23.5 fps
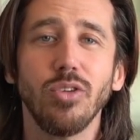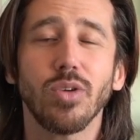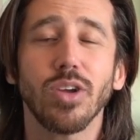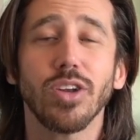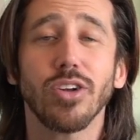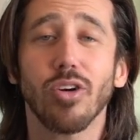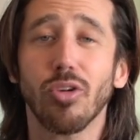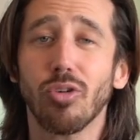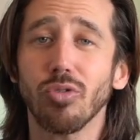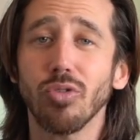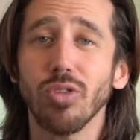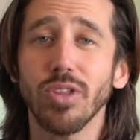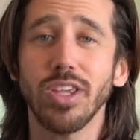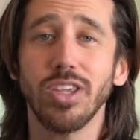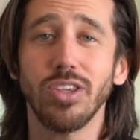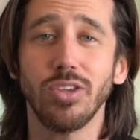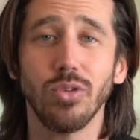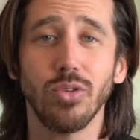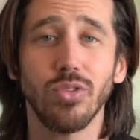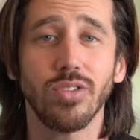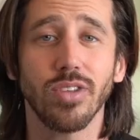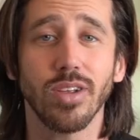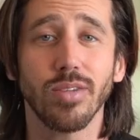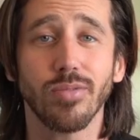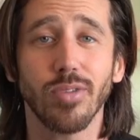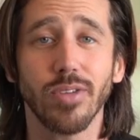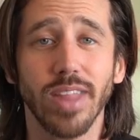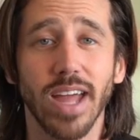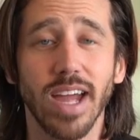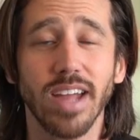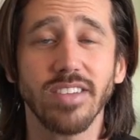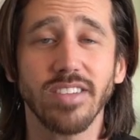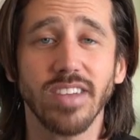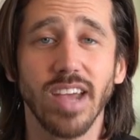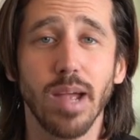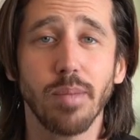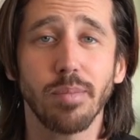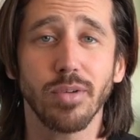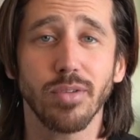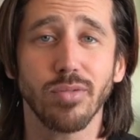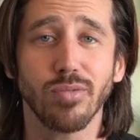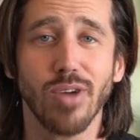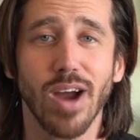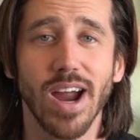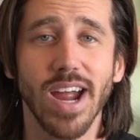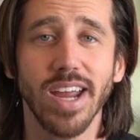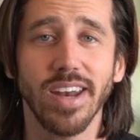you can only use it for that type
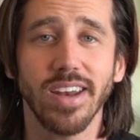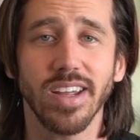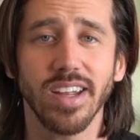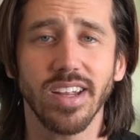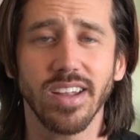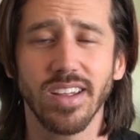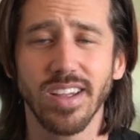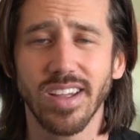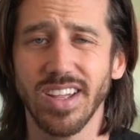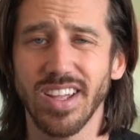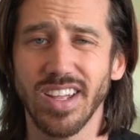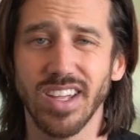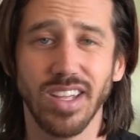of riding.